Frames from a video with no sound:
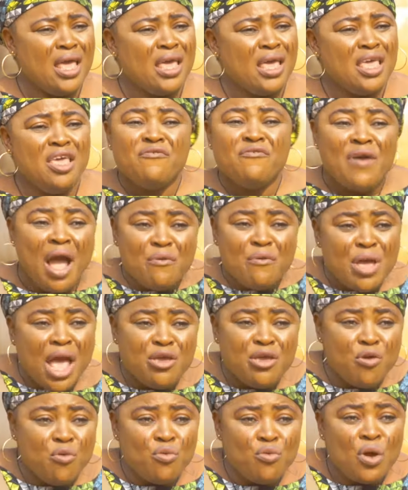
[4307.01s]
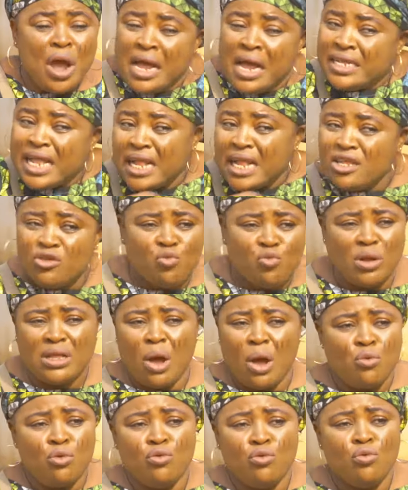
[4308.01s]
If I were you, that is what I
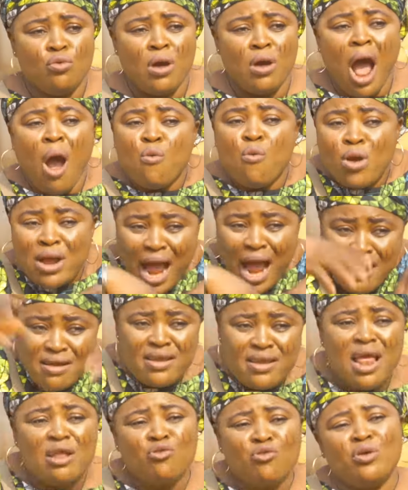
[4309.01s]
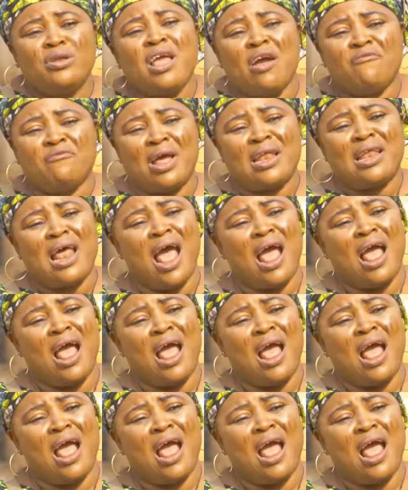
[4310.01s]
would do. I would carry them to their father.